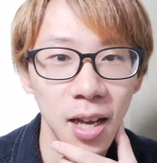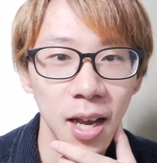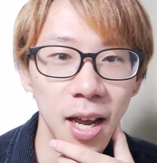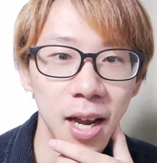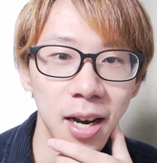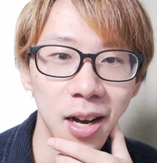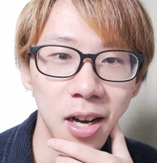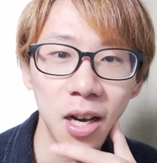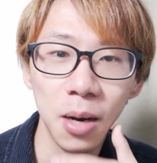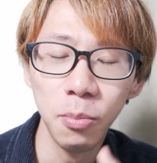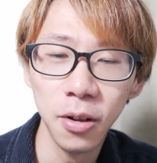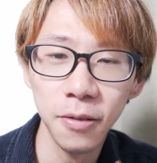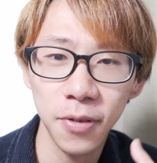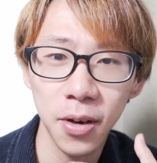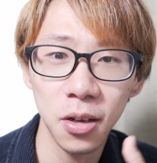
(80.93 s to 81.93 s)
And a
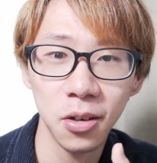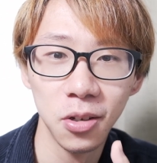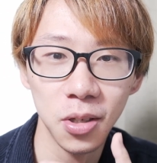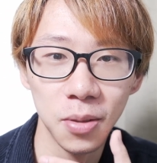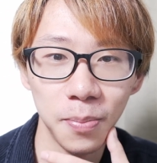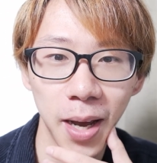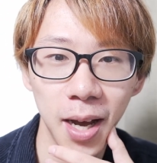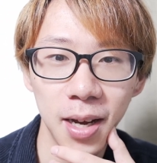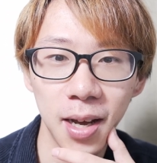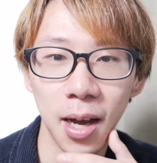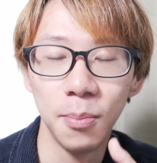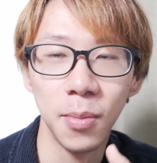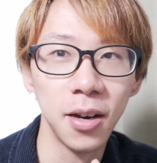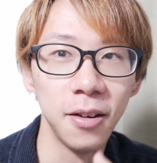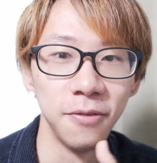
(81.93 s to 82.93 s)
couple of videos back, I
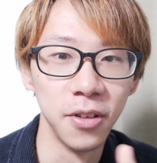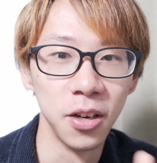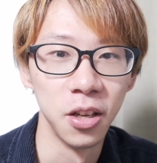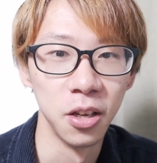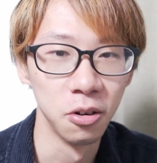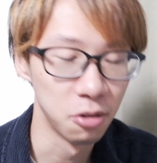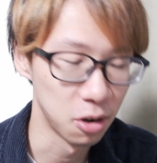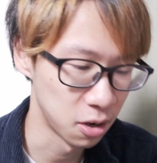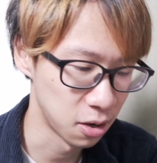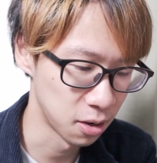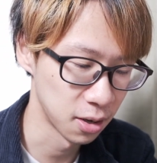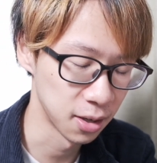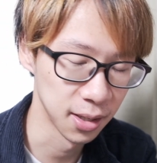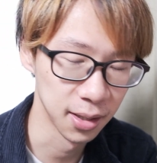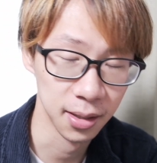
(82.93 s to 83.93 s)
made a video
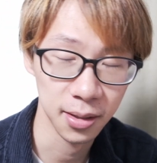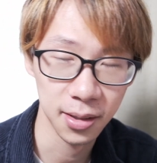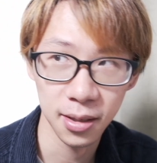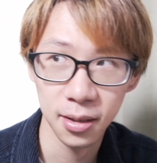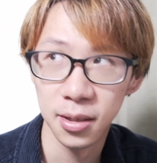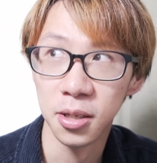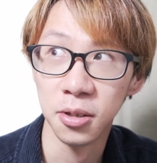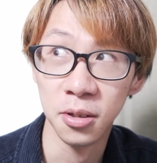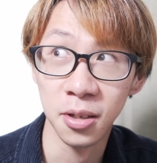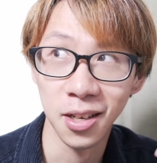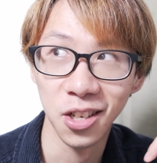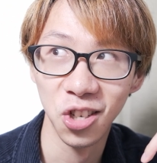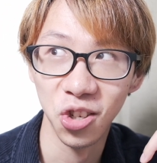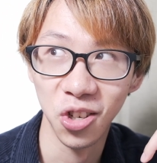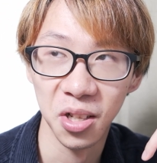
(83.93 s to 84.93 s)
on
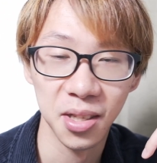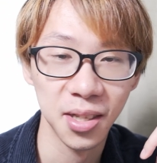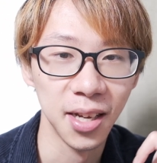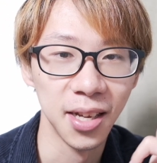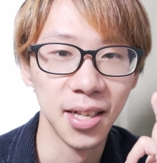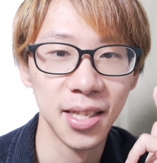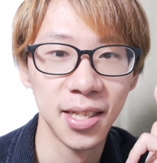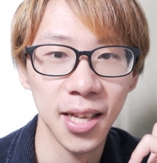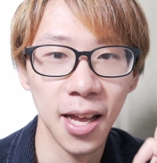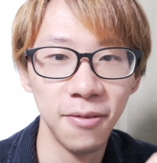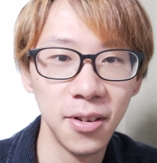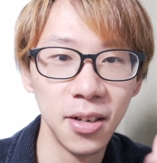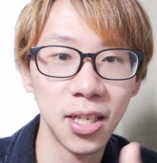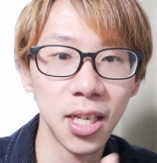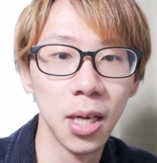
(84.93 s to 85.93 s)
Suzuki Shin's like
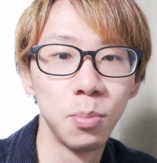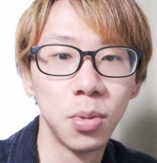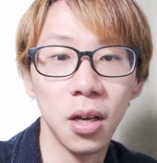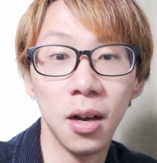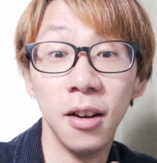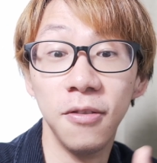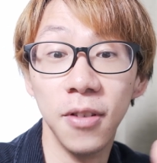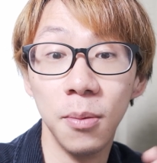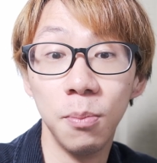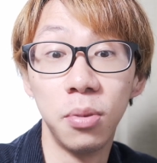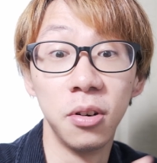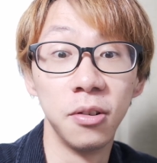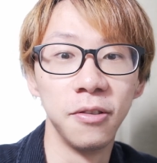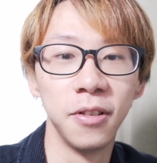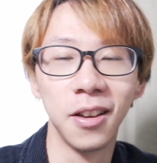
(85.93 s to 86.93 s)
7 tips of
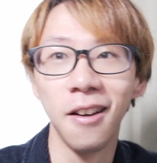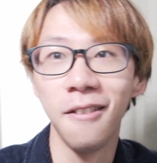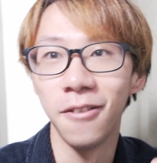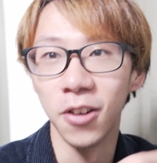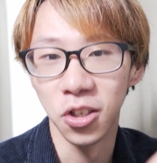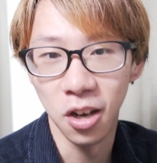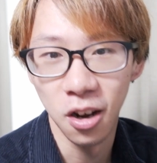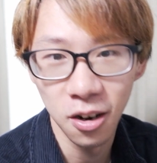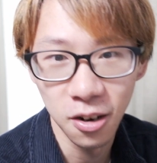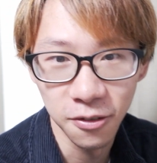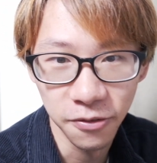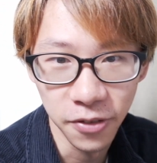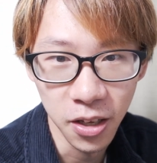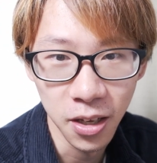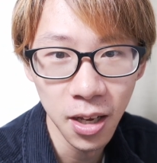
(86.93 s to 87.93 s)
improving
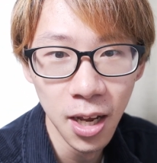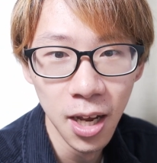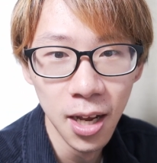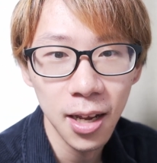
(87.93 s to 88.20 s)
photography,